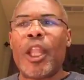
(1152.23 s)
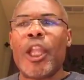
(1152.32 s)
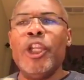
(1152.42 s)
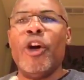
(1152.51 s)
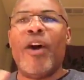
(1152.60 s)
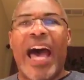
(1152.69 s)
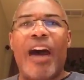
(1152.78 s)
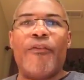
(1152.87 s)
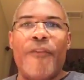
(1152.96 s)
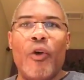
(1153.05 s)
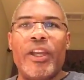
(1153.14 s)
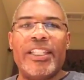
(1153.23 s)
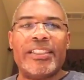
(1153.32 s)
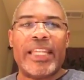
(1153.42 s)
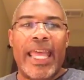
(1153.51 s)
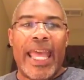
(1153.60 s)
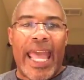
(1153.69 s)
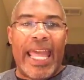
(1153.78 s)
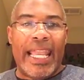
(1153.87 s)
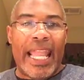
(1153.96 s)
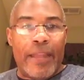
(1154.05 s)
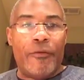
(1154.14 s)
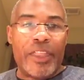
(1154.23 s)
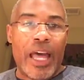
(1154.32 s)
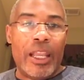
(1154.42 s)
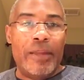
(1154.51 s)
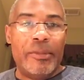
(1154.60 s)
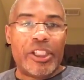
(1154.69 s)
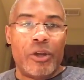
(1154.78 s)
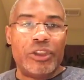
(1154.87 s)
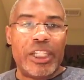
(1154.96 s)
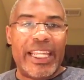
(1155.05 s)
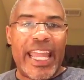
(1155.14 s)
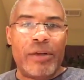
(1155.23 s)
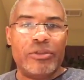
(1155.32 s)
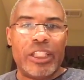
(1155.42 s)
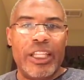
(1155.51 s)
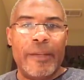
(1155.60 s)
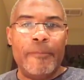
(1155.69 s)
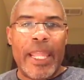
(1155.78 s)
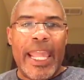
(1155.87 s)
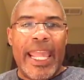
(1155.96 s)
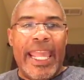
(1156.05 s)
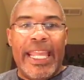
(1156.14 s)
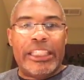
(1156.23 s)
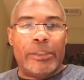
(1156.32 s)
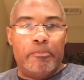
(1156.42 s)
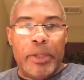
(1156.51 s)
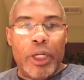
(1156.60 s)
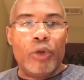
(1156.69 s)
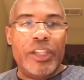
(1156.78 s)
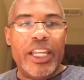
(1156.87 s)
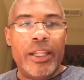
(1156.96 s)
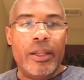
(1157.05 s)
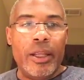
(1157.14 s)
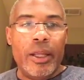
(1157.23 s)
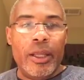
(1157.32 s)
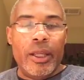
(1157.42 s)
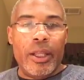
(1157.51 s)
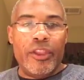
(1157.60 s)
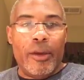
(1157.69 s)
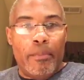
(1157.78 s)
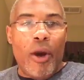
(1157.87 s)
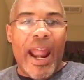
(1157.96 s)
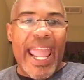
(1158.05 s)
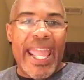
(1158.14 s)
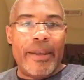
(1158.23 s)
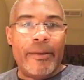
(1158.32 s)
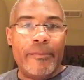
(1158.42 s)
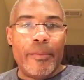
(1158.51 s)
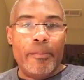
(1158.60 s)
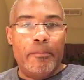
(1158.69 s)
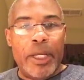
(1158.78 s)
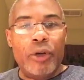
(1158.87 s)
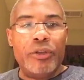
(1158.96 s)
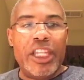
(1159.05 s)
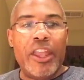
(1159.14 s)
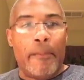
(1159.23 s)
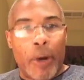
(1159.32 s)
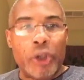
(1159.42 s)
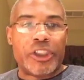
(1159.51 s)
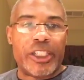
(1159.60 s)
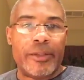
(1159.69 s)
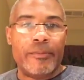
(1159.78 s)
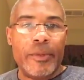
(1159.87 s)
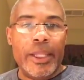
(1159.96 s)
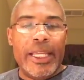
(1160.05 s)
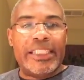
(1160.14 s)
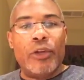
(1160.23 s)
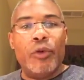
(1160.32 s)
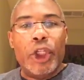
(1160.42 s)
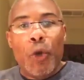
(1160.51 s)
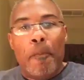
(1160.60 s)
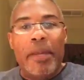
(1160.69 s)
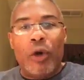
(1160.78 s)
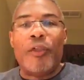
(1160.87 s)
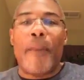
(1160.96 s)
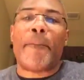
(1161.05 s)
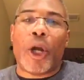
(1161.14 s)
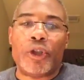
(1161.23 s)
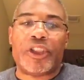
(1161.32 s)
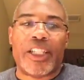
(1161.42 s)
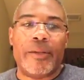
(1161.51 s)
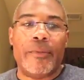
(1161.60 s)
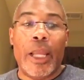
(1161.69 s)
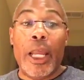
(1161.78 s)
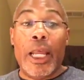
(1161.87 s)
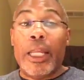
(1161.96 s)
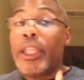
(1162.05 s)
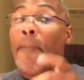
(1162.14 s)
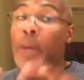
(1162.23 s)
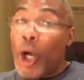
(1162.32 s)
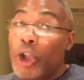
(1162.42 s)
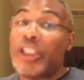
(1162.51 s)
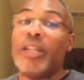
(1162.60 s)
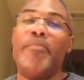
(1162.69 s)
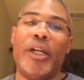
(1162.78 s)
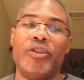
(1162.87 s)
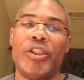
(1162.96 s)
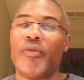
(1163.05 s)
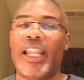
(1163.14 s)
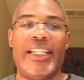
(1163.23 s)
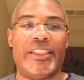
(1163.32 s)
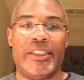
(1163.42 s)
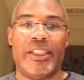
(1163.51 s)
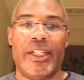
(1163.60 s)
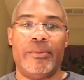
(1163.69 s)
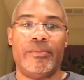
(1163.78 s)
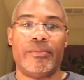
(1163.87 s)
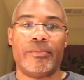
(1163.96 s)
our focus at Life Without Limits Coaching and Counseling is building the brand, building the person. See, when you build the person builds the relationship.